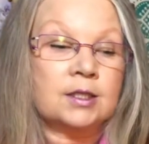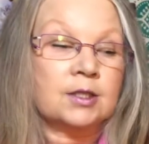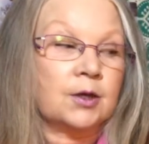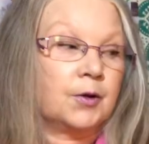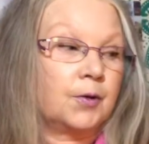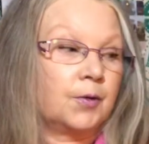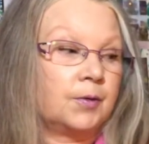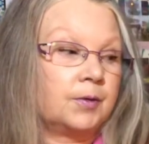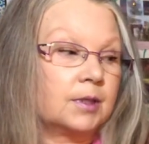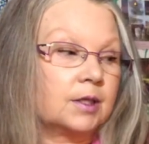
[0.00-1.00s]
So
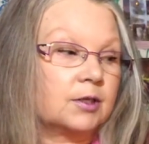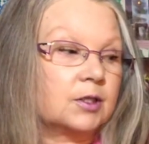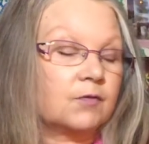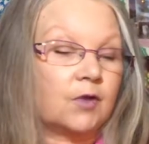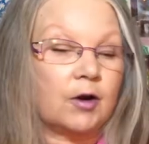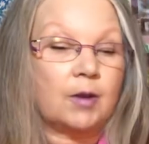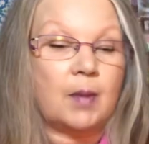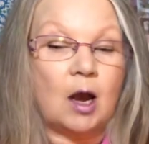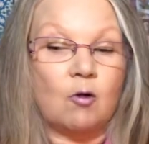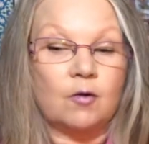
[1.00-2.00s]
there's a very
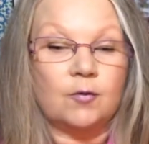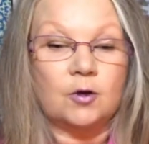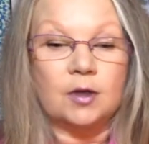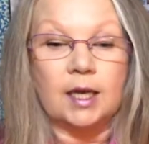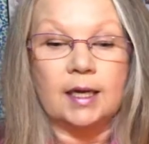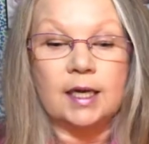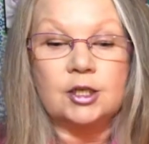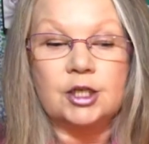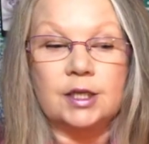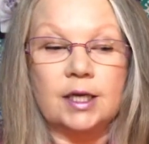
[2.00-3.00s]
powerful
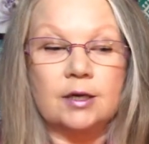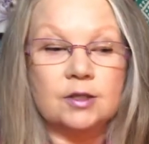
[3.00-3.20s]
connection there.